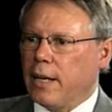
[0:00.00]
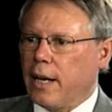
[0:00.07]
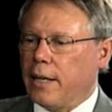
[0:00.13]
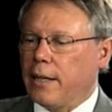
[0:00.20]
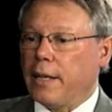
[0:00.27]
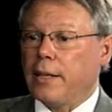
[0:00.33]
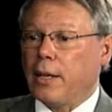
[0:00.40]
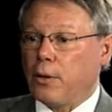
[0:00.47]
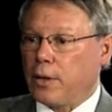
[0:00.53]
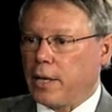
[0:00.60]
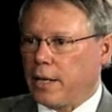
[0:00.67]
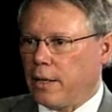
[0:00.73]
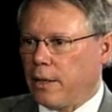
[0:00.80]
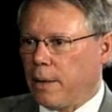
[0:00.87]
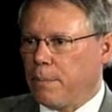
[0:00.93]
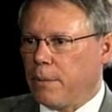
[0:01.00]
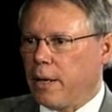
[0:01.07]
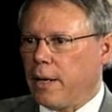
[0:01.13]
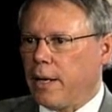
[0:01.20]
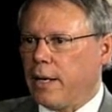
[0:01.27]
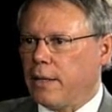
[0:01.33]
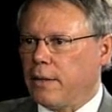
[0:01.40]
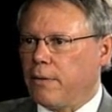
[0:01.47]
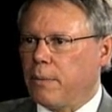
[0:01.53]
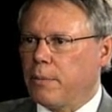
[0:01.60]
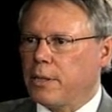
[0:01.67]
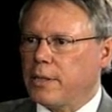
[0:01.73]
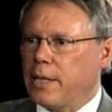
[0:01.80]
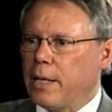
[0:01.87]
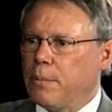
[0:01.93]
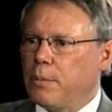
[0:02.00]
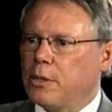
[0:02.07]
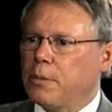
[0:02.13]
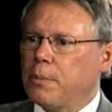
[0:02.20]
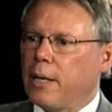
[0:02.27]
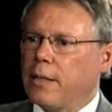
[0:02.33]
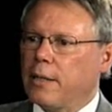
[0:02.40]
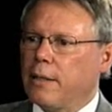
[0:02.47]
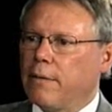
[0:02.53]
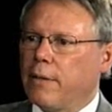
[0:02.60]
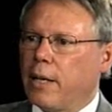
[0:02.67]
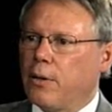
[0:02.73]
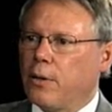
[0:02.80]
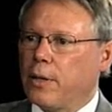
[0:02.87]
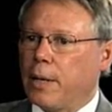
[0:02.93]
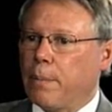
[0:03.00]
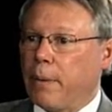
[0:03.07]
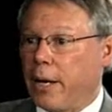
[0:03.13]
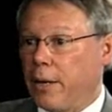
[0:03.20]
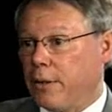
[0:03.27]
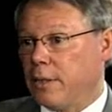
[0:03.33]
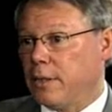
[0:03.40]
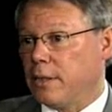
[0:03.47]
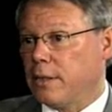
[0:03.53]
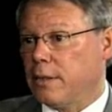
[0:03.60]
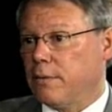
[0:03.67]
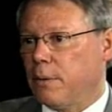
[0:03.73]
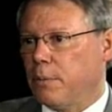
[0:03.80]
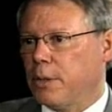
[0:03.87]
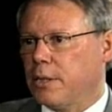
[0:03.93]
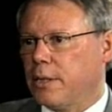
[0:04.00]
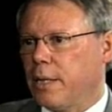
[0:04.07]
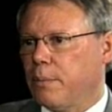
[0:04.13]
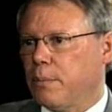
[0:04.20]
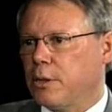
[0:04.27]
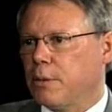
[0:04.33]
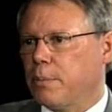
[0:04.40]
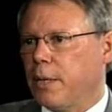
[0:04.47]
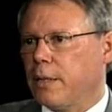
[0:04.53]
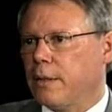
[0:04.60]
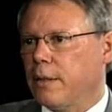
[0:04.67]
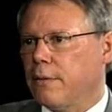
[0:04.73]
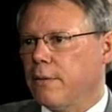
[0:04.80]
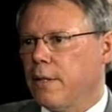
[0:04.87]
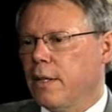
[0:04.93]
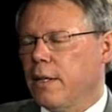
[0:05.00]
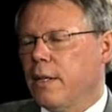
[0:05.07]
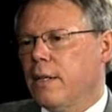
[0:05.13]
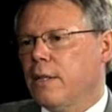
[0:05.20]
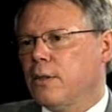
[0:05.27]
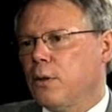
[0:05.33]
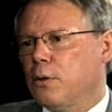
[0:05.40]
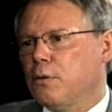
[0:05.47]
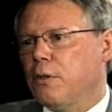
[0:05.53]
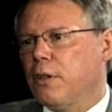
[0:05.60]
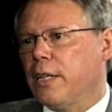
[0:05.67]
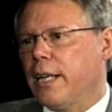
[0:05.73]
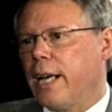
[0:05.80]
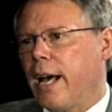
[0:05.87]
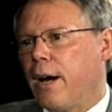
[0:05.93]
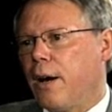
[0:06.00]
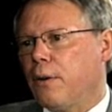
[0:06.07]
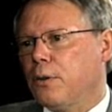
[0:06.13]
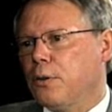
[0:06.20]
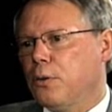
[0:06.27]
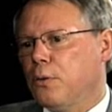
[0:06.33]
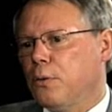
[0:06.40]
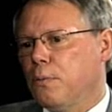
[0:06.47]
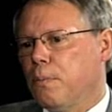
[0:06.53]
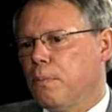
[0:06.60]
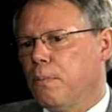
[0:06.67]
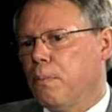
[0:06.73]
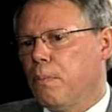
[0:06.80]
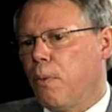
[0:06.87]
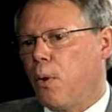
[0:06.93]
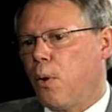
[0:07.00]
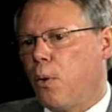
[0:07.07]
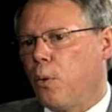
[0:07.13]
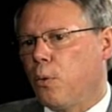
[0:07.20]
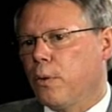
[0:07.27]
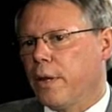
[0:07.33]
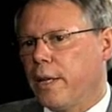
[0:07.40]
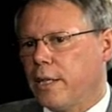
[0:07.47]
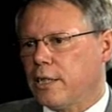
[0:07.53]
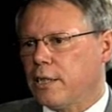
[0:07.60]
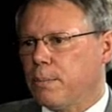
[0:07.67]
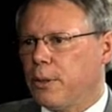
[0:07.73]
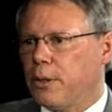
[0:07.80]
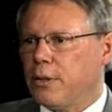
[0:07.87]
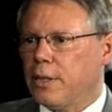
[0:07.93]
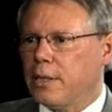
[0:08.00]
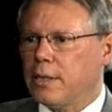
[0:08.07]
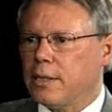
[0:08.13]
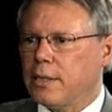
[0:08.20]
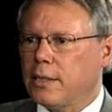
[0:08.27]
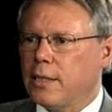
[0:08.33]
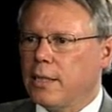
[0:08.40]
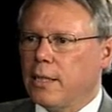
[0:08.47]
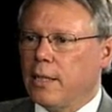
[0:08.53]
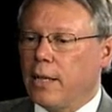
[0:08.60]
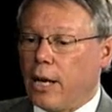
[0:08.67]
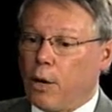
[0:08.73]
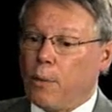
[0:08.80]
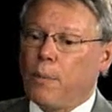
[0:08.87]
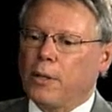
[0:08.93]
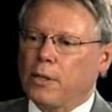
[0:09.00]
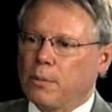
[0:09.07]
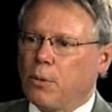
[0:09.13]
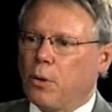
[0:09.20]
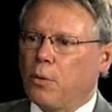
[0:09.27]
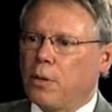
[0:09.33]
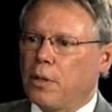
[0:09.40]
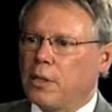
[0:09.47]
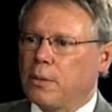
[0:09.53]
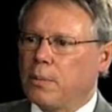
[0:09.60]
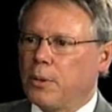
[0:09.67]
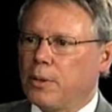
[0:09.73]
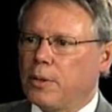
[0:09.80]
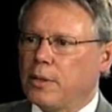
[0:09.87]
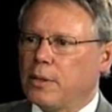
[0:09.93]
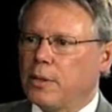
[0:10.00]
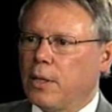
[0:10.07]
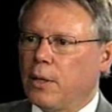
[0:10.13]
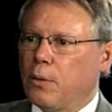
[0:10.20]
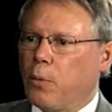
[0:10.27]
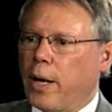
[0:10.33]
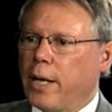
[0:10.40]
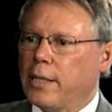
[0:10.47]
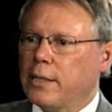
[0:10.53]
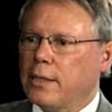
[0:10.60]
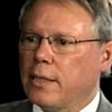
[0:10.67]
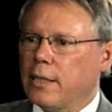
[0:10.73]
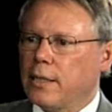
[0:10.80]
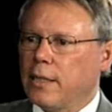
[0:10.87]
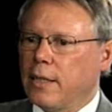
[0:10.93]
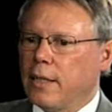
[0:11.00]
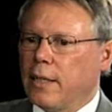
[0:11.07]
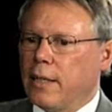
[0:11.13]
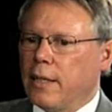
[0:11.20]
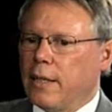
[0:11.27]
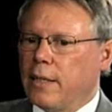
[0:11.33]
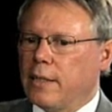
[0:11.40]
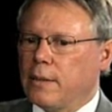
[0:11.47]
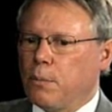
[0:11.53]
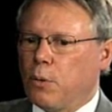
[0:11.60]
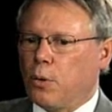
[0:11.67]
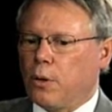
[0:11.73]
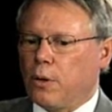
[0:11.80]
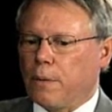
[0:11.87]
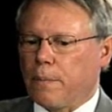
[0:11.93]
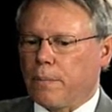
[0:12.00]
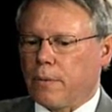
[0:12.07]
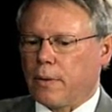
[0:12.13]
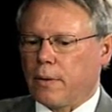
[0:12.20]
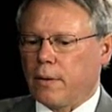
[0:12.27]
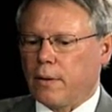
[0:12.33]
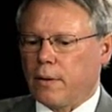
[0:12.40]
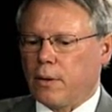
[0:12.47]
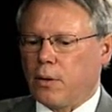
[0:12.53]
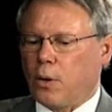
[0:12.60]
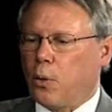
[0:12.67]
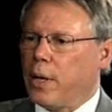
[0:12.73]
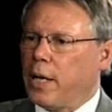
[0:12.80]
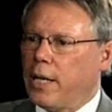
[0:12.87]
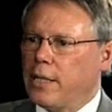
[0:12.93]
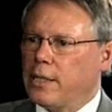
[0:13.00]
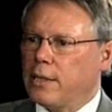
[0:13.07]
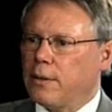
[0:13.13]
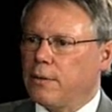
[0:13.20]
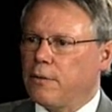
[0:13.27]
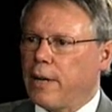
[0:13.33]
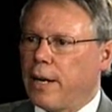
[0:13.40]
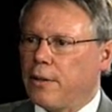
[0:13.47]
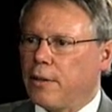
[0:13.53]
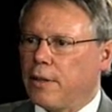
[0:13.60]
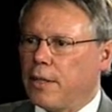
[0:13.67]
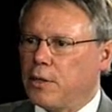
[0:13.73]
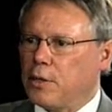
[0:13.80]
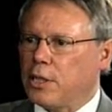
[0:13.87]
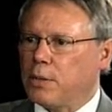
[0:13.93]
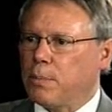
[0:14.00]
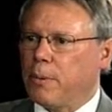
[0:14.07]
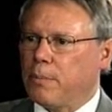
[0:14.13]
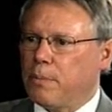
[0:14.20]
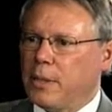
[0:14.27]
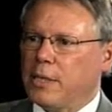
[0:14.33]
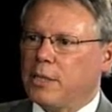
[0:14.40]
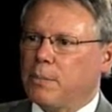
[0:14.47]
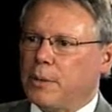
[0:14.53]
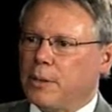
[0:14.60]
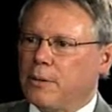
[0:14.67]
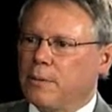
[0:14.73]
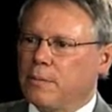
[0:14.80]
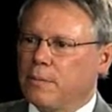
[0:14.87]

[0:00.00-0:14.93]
And then they look at alumni from the same perspective. They look at parents from the same perspective. So it's really how to mold the experience, help us mold the experience in ways that is more cohesive rather than just piecemeal.